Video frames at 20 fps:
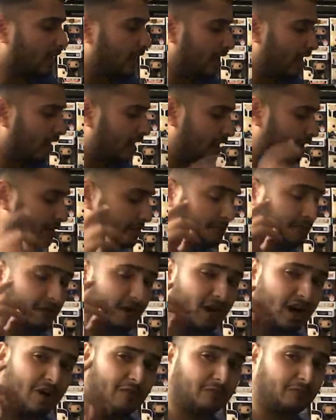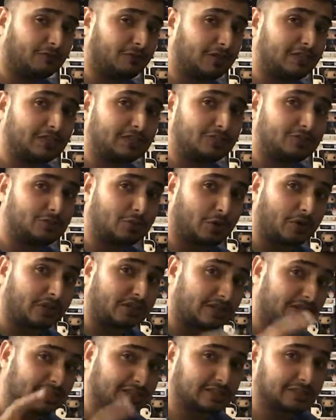I've really
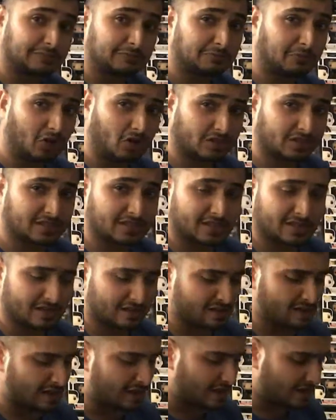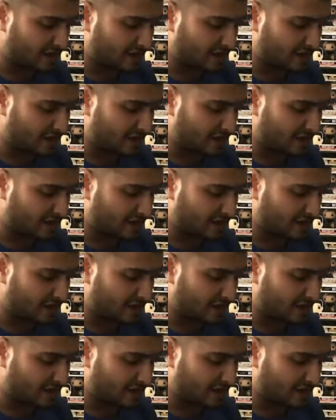enjoyed this unboxing.